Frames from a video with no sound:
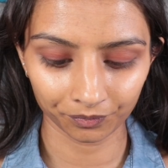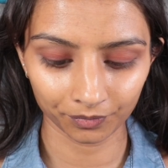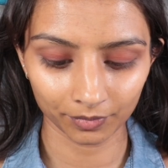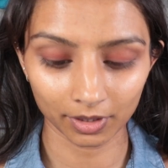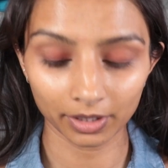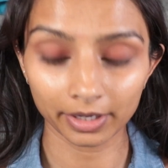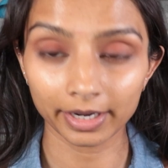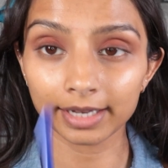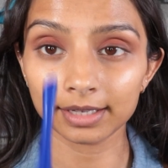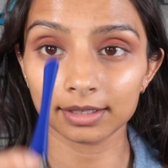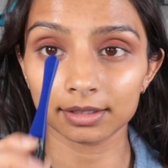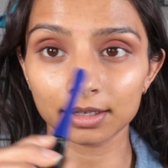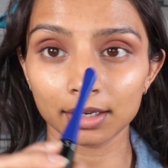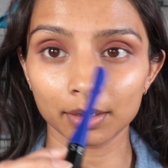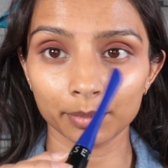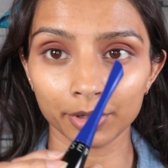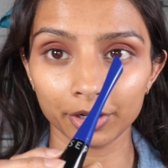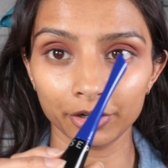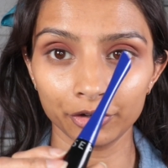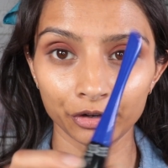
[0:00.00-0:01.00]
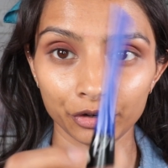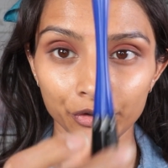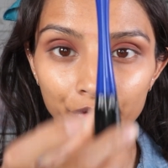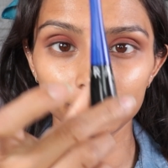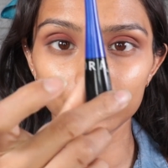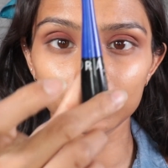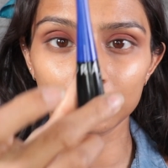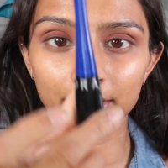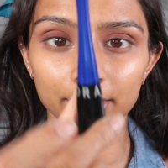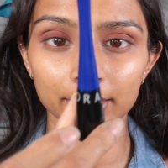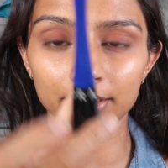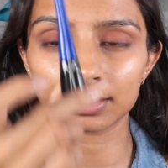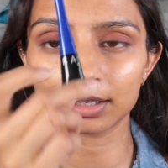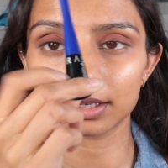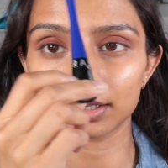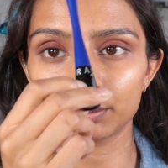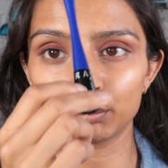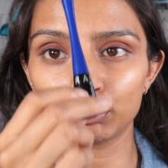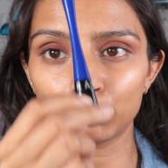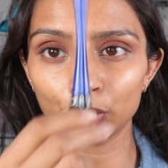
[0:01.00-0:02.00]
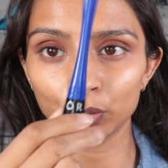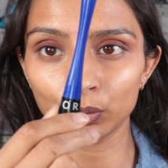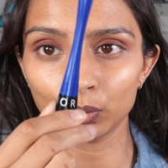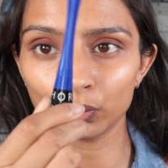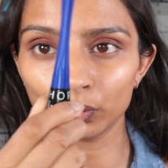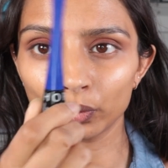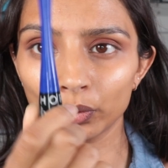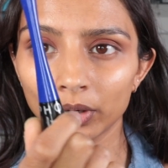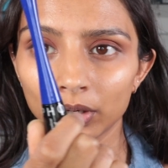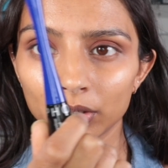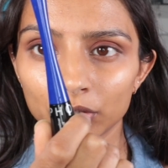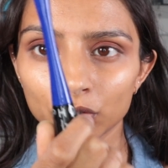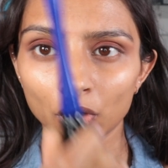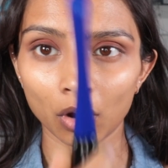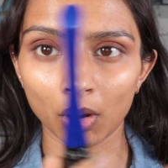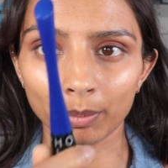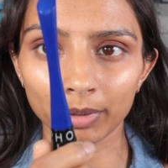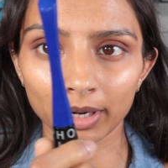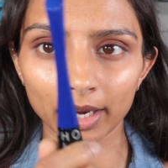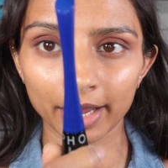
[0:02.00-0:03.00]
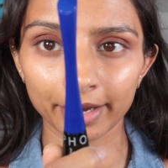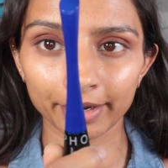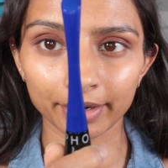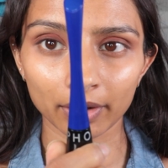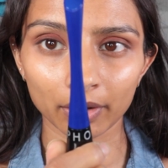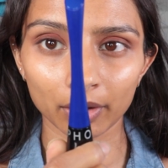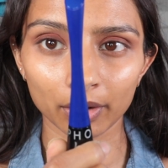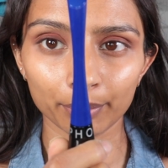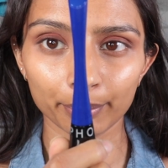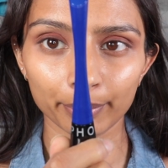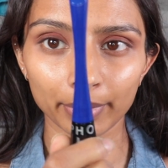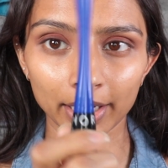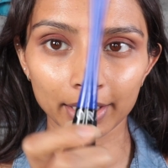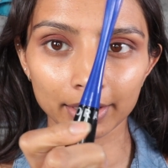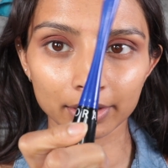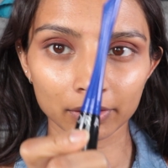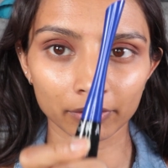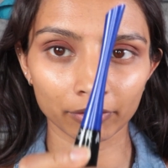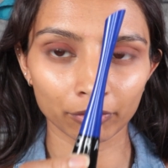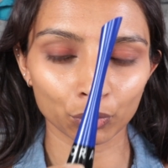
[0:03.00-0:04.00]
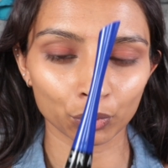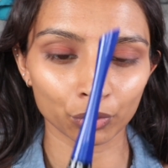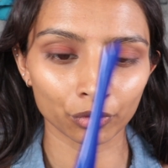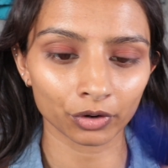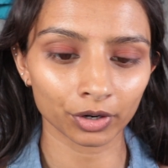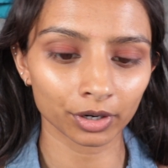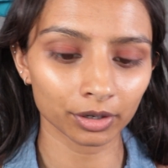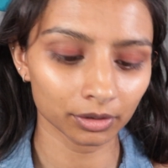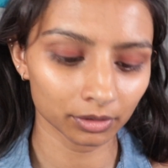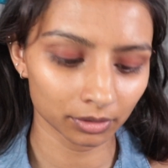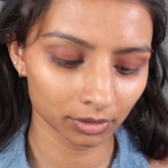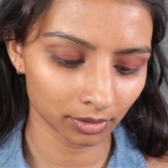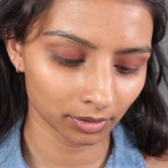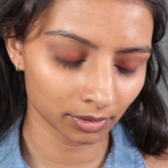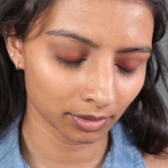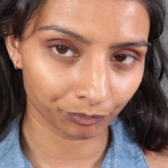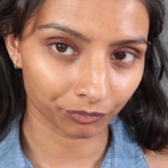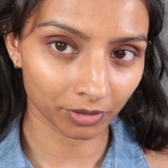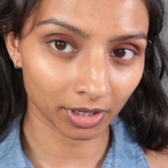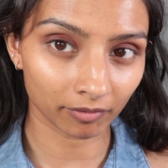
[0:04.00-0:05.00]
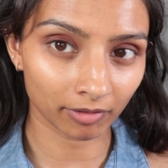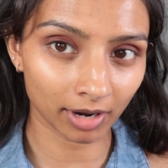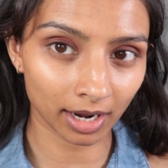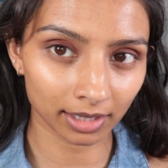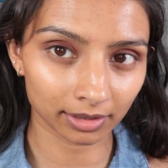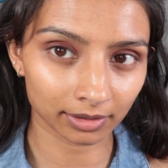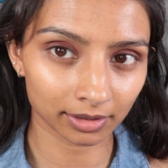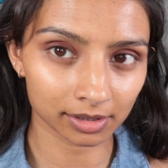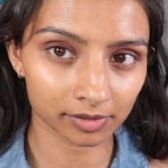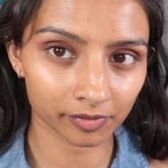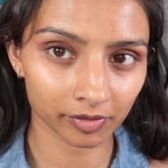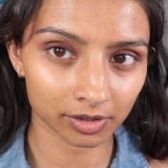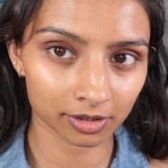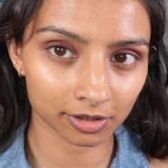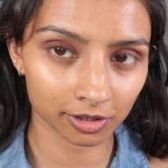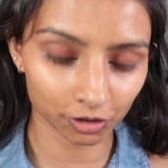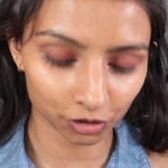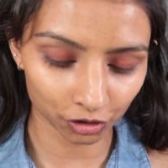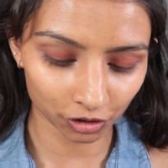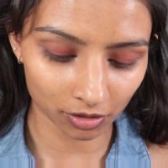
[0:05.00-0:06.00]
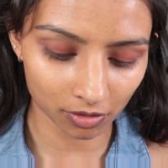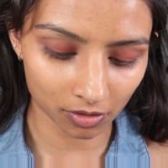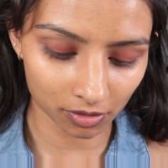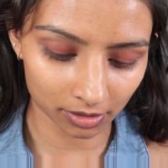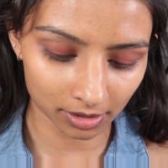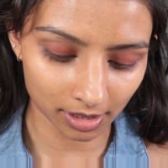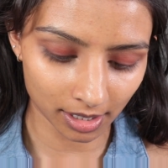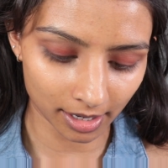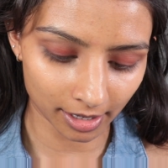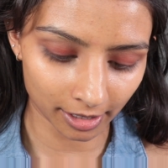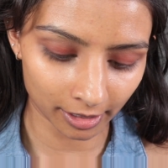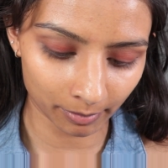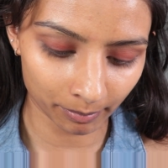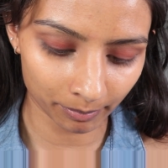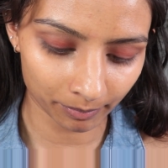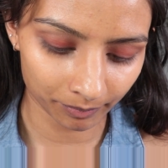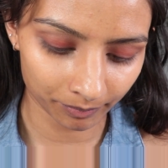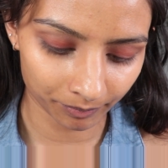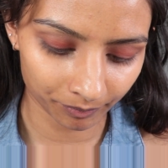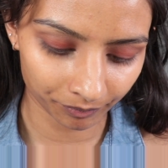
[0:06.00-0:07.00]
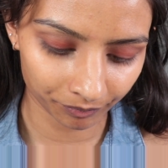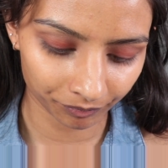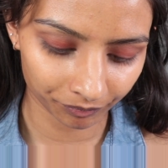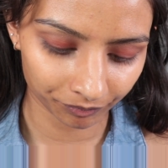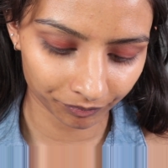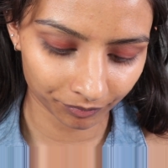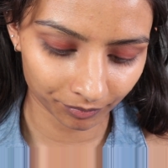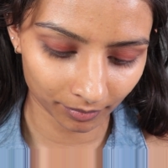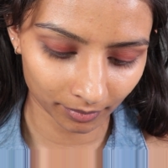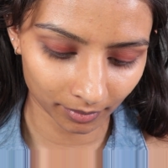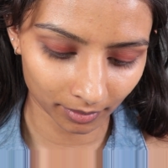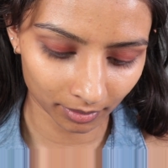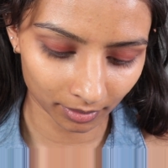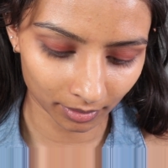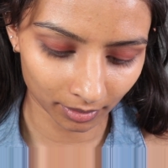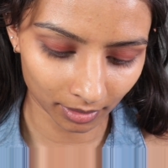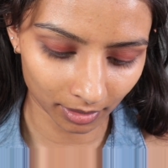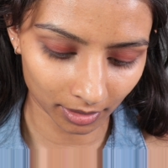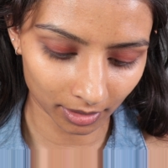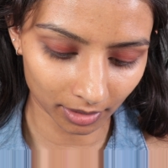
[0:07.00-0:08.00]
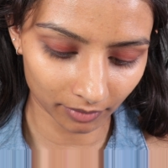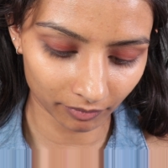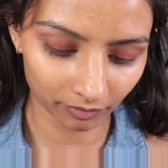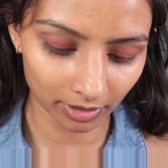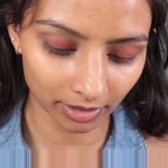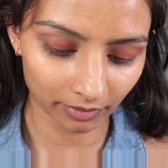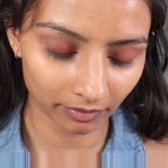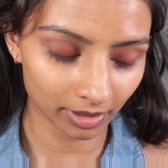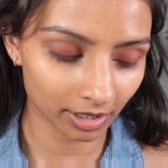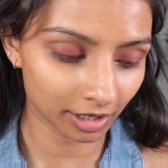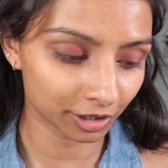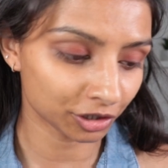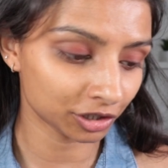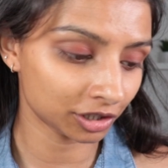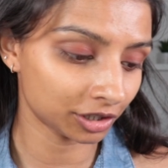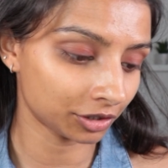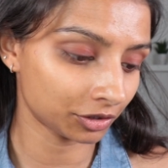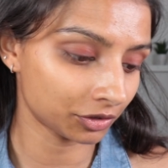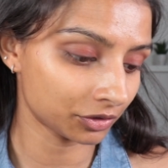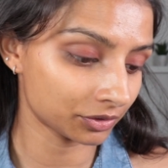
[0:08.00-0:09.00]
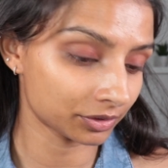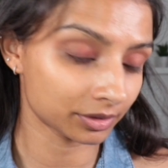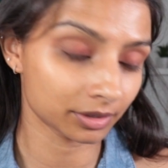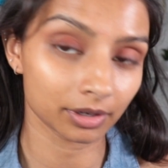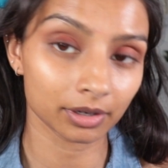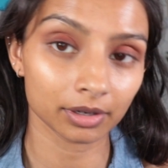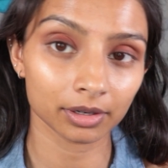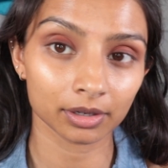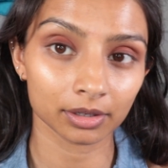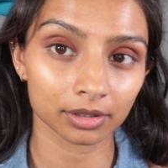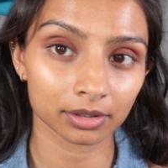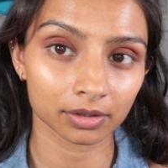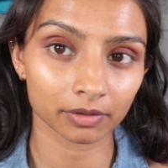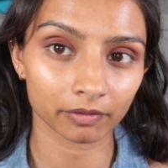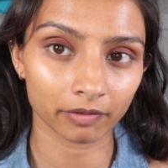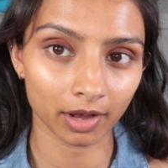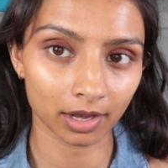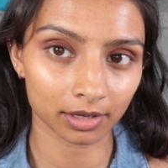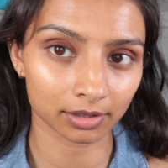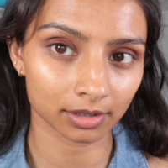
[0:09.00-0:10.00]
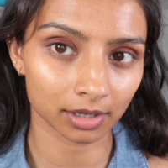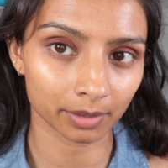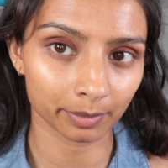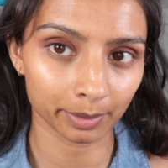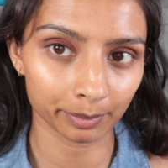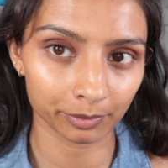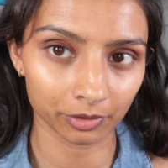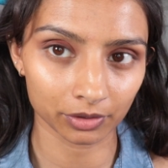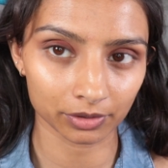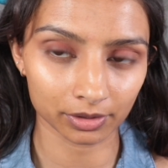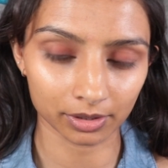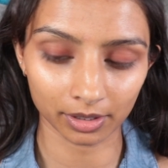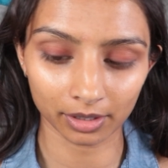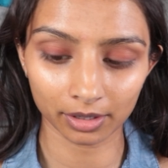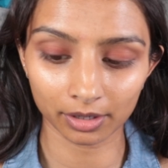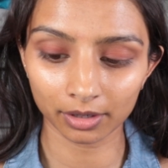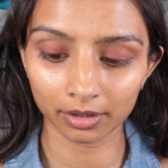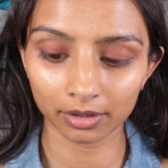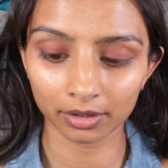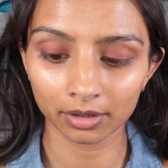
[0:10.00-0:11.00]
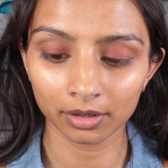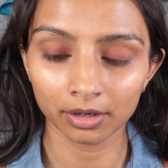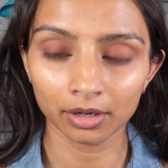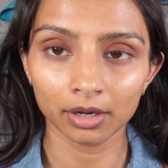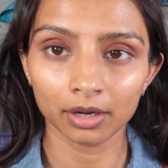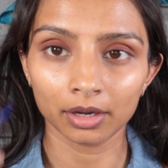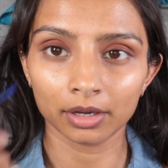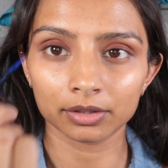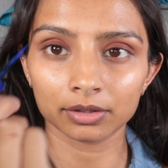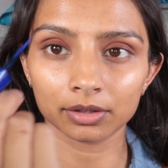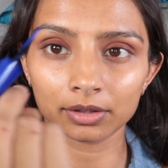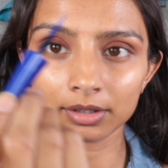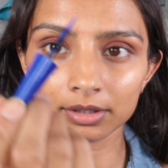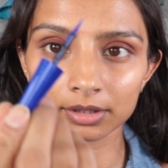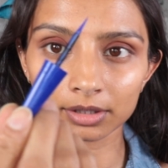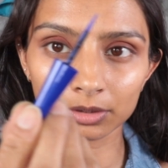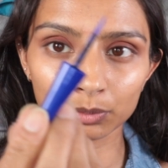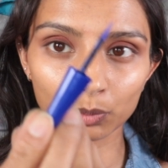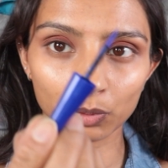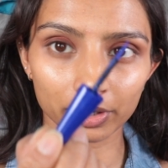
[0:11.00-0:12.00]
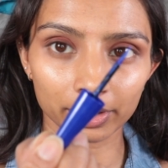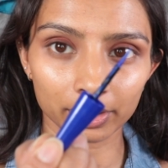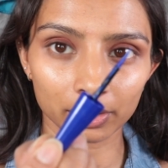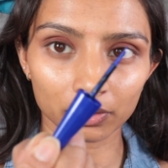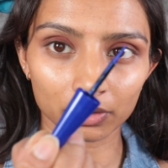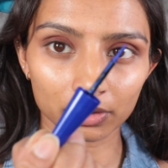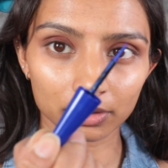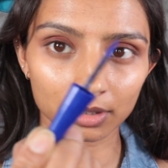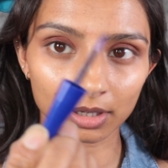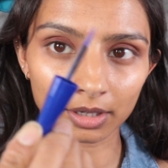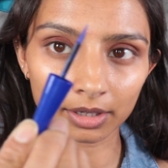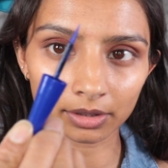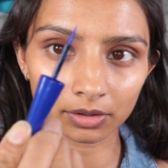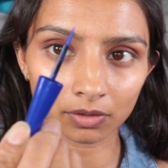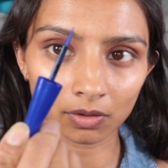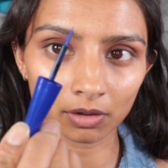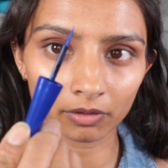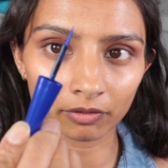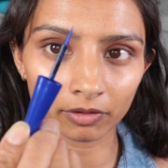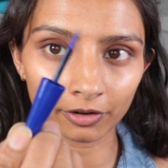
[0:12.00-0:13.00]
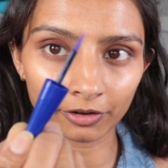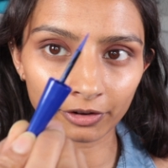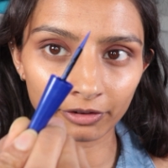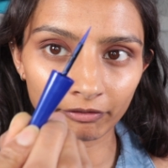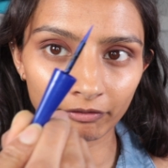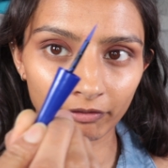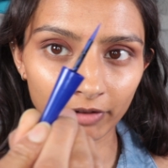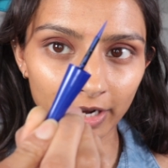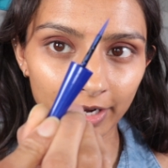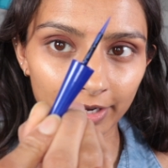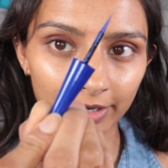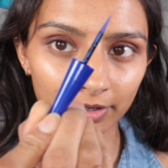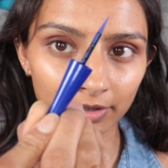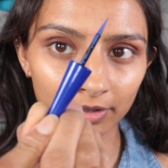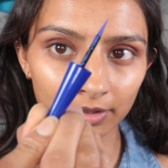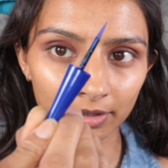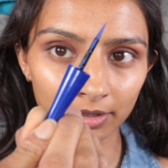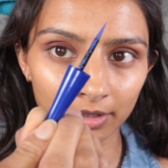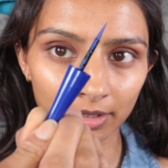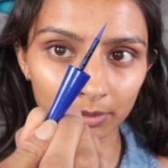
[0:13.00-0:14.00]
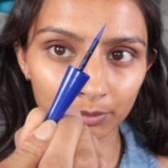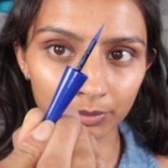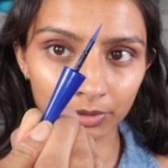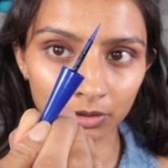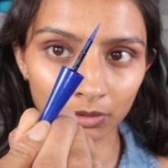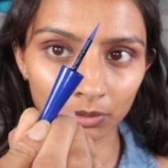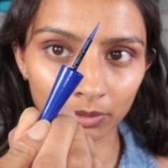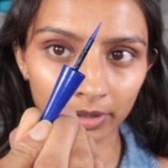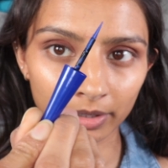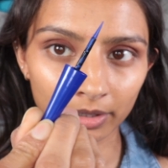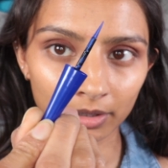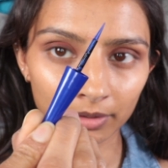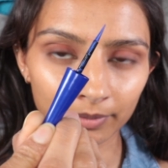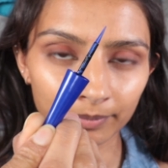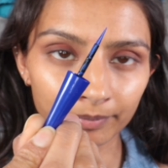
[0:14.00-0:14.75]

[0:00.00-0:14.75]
The next thing I'm going to use is this blue top liner by Sephora. I've had this for such a long time and I've never actually used it. It's the first time I'm using it. So this is what it looks like. It's got a very fine nib to it.